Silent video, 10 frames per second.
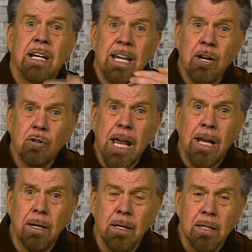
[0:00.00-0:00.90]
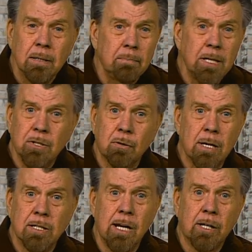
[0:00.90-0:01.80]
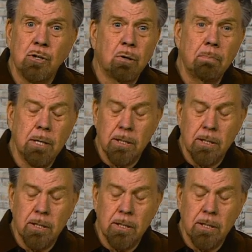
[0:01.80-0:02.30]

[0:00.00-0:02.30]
here's how to be as Christ-like as you can be